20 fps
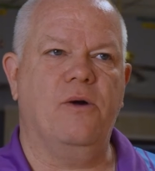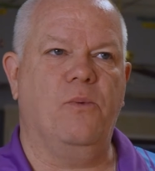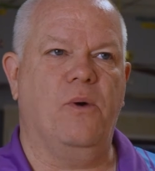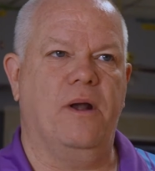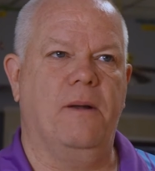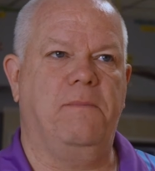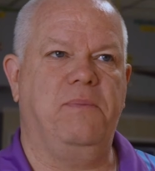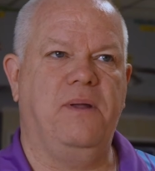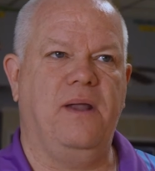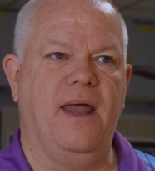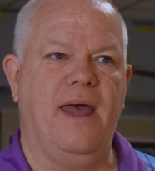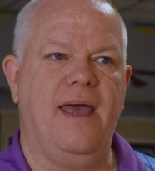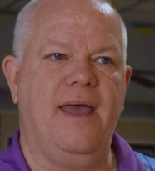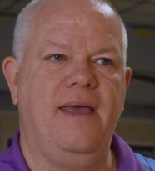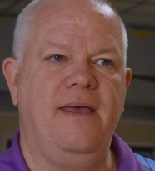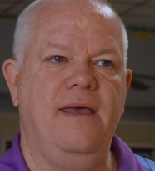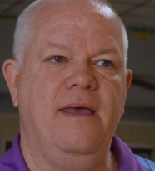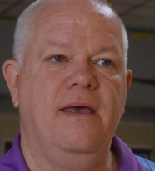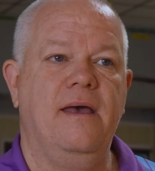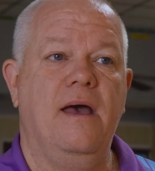of want to play
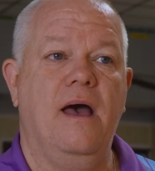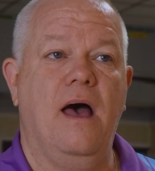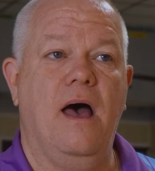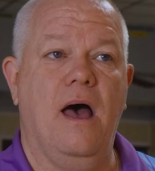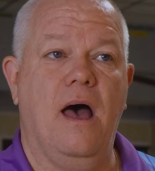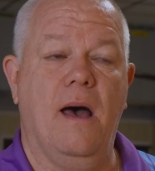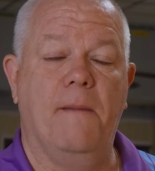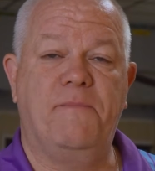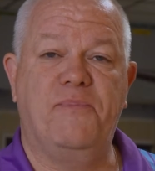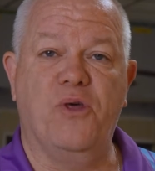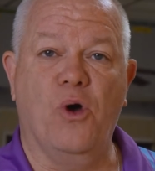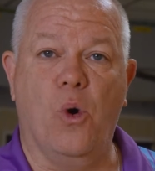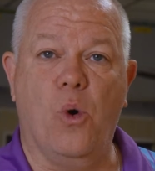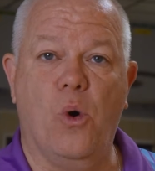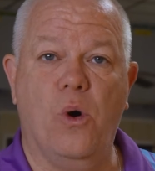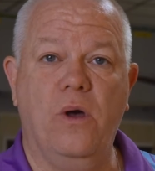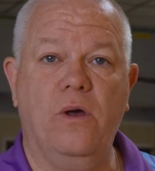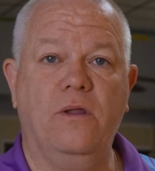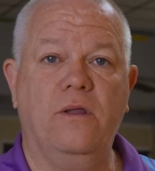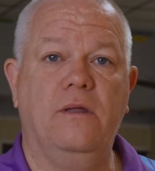up the
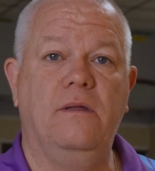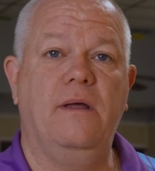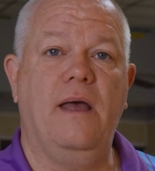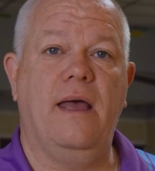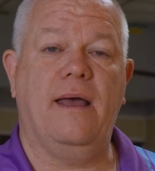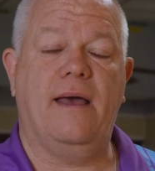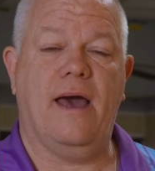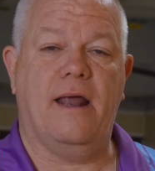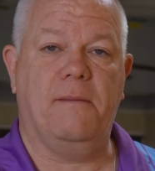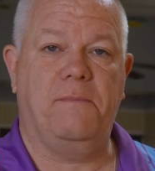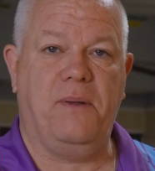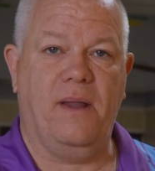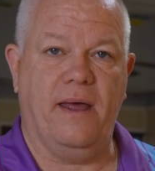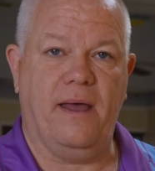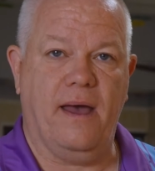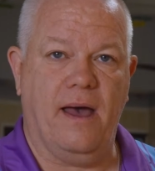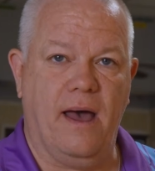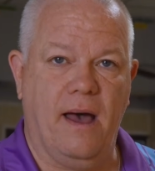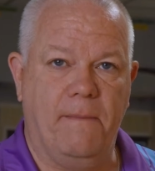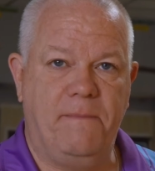oil and kind of play
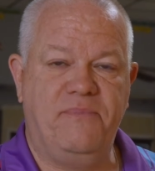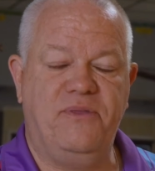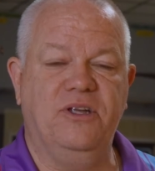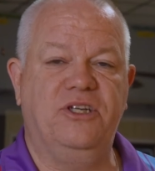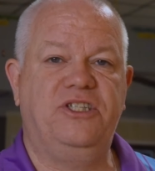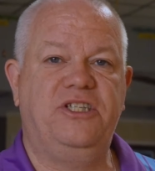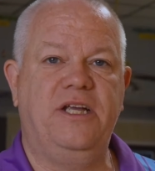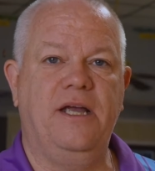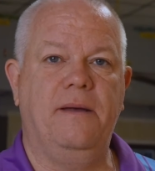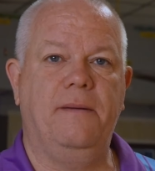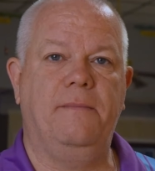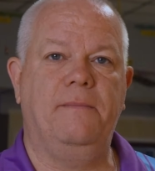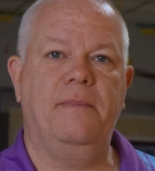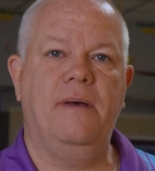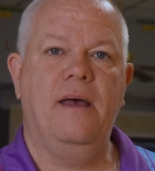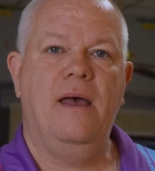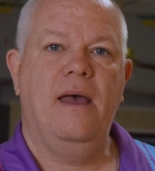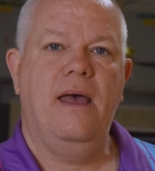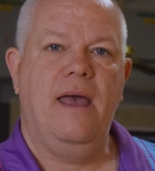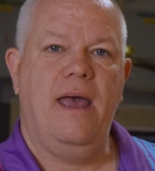up the shim
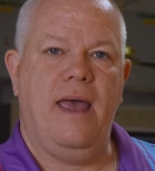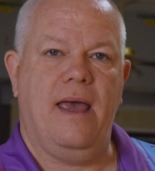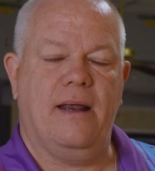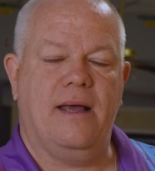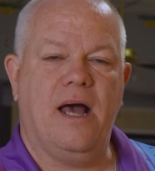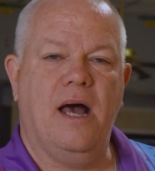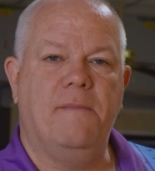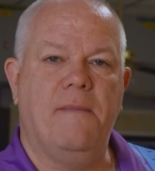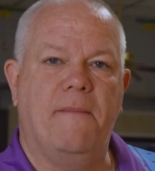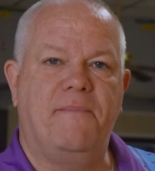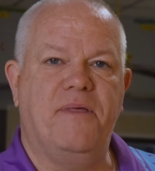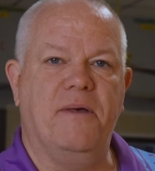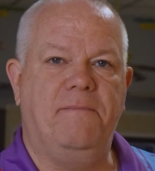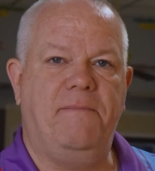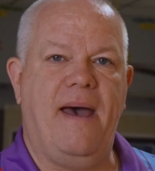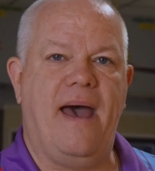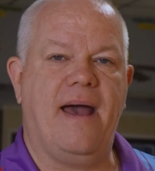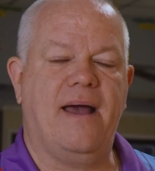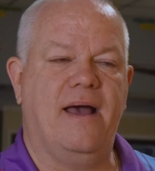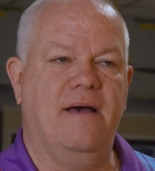and come up the
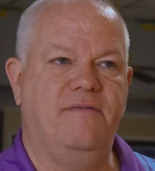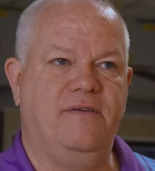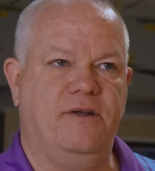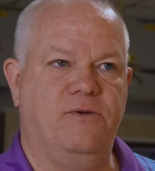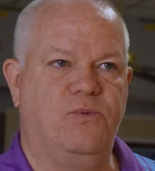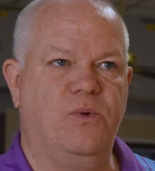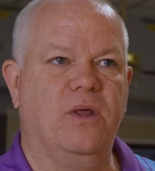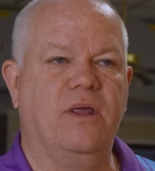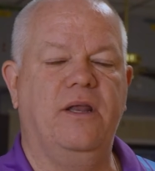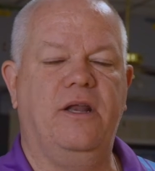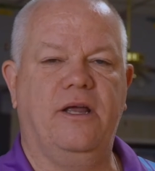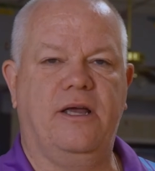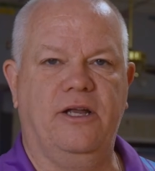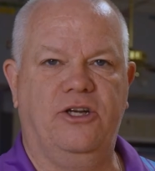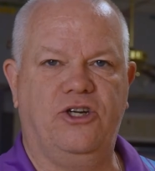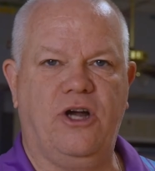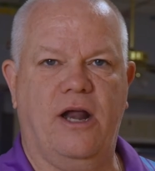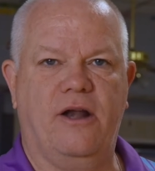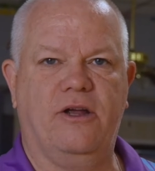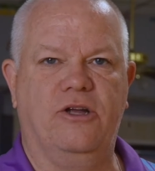back of it, really to
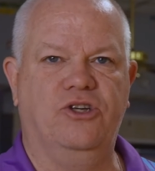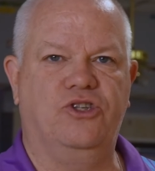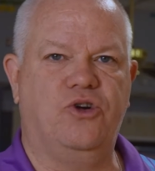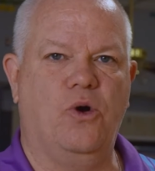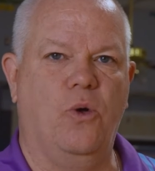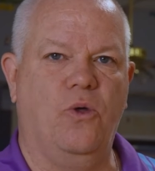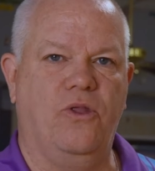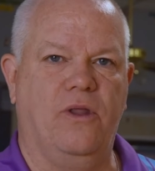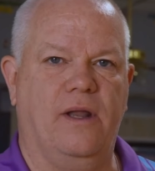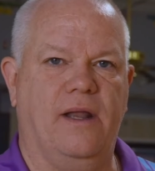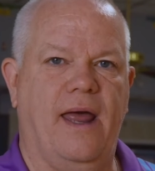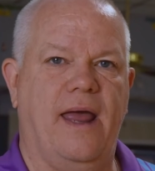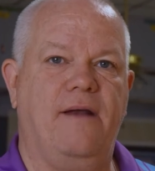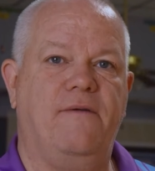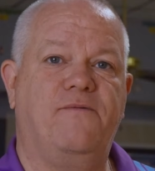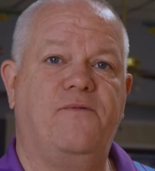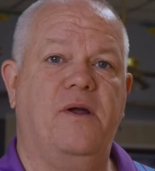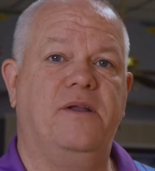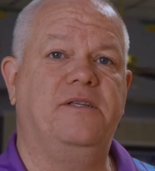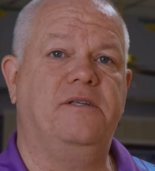try to control the lane
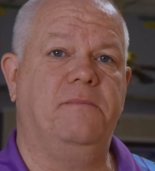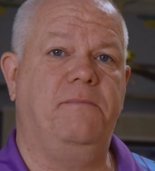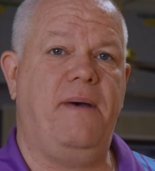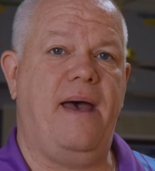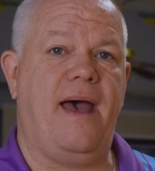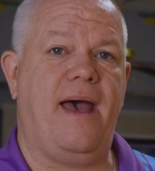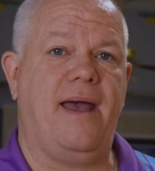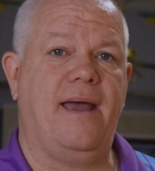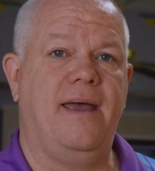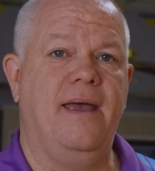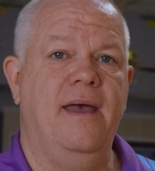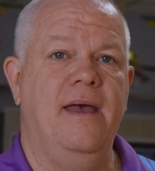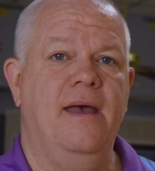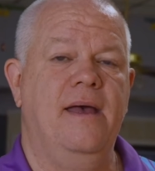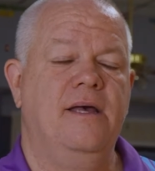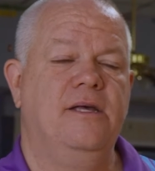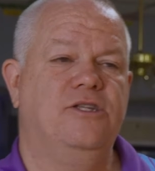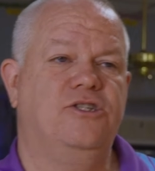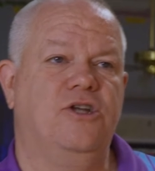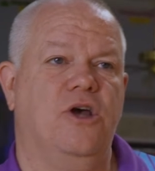front to back.
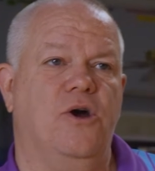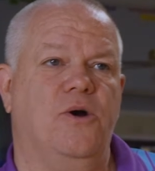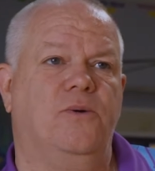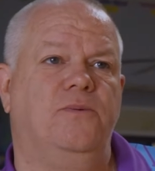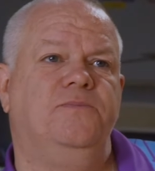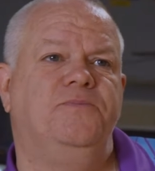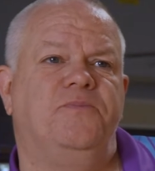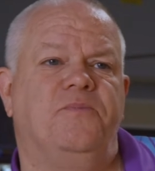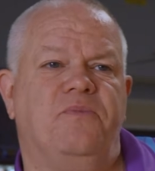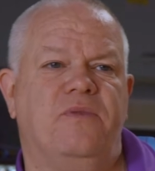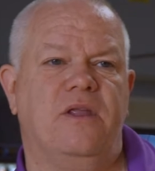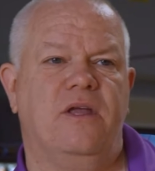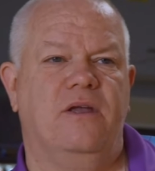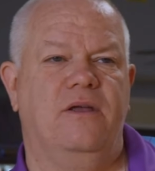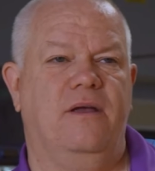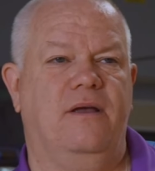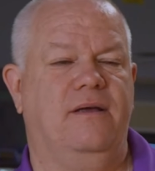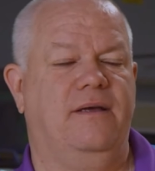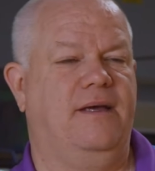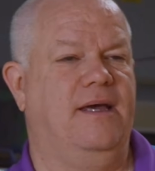So
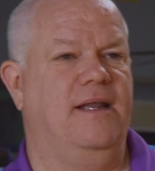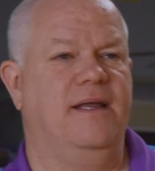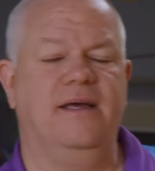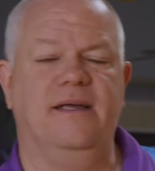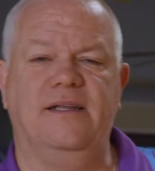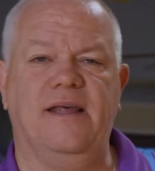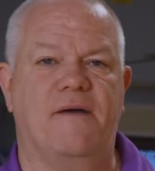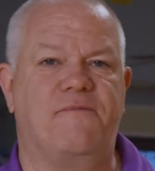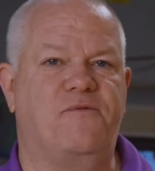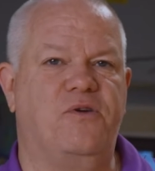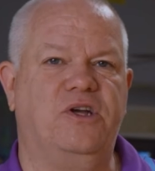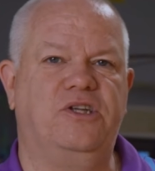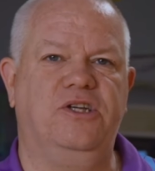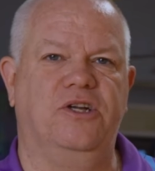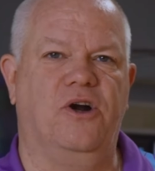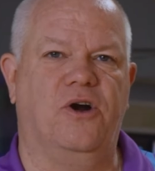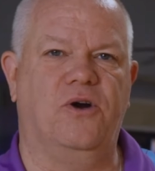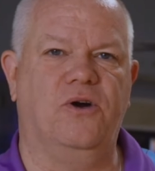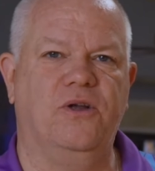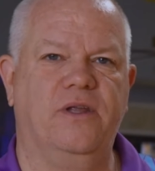getting into that
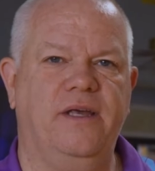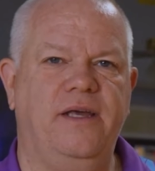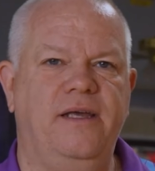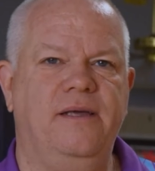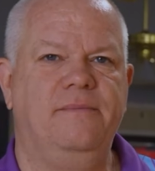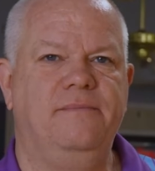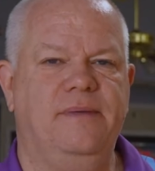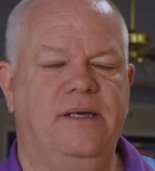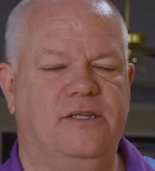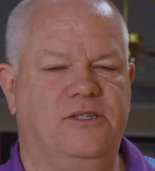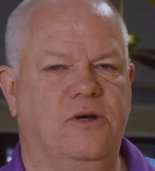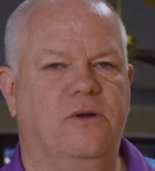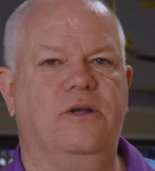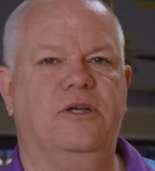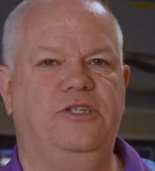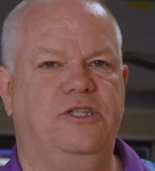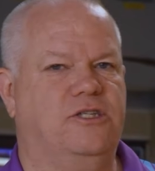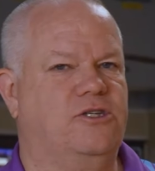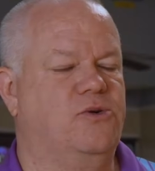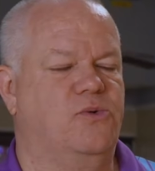friction early is going
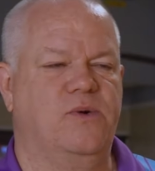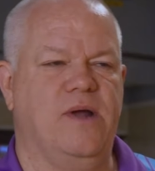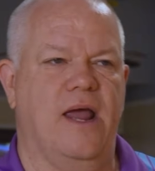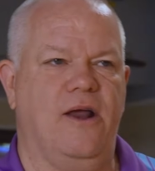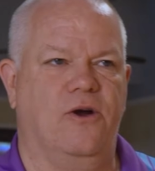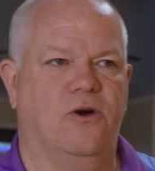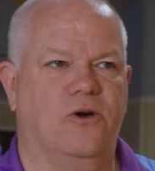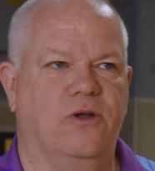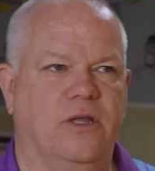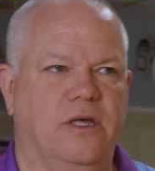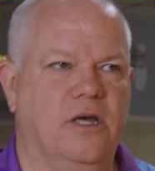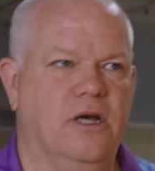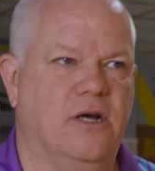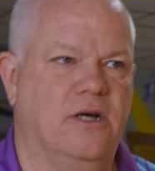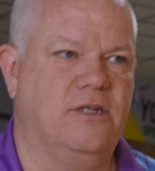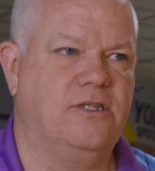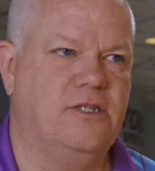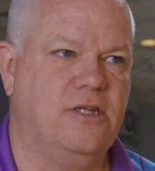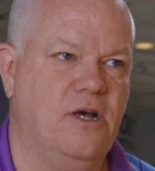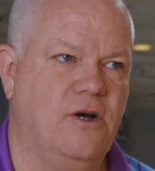to just create early
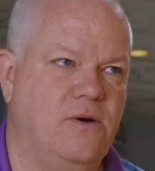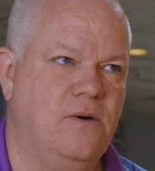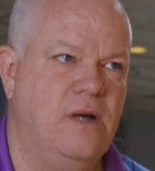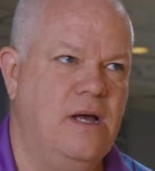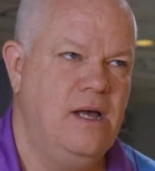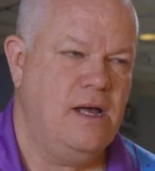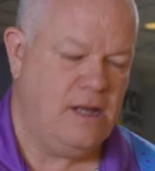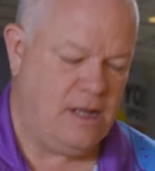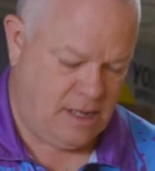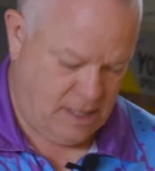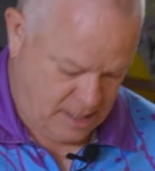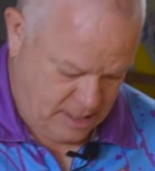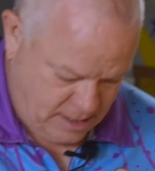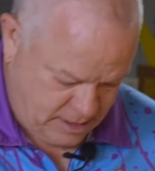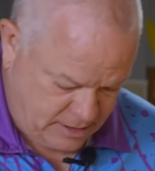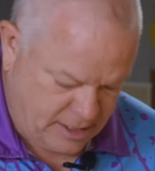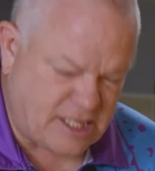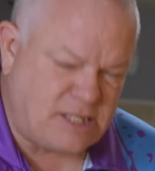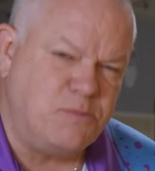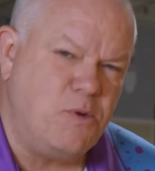hooks. So
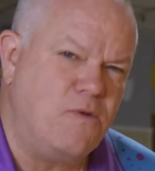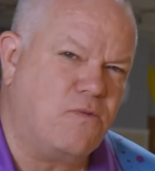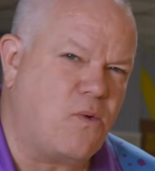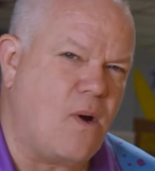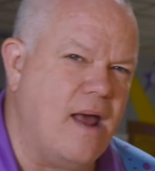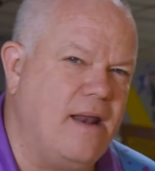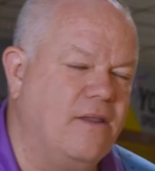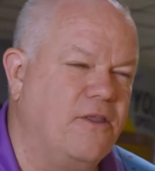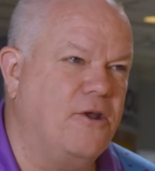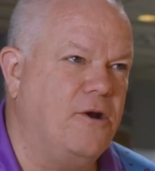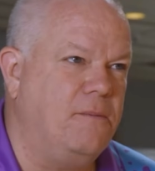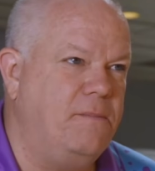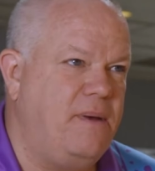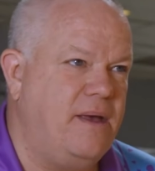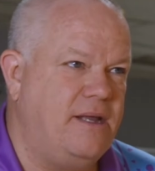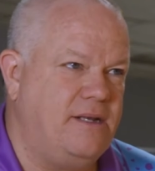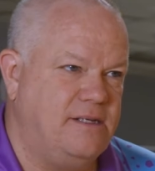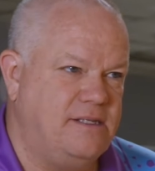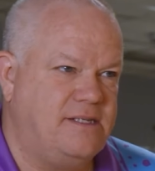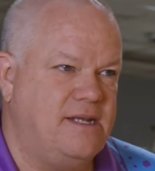let's move right a little
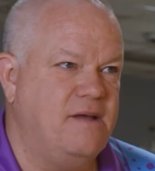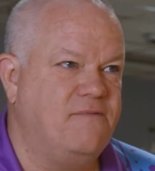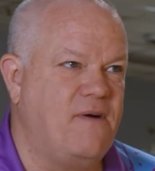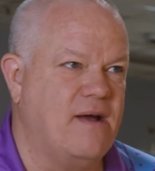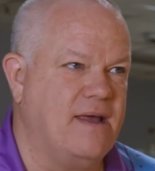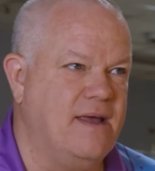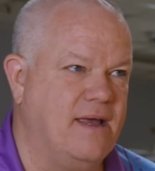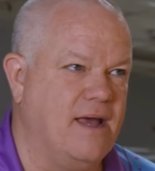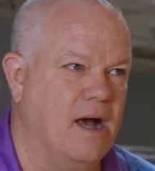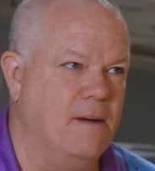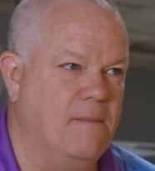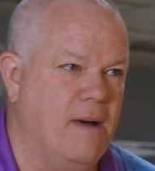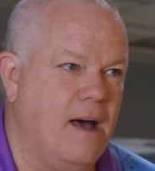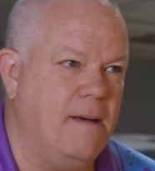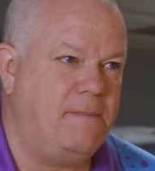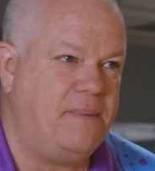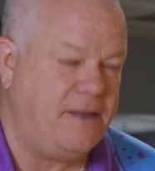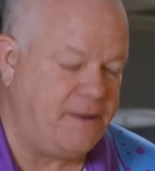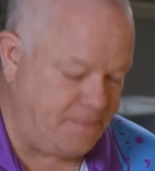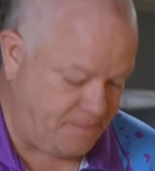bit and see if I can come
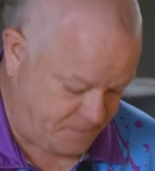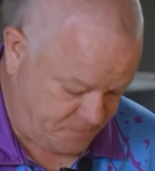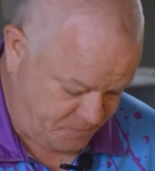up it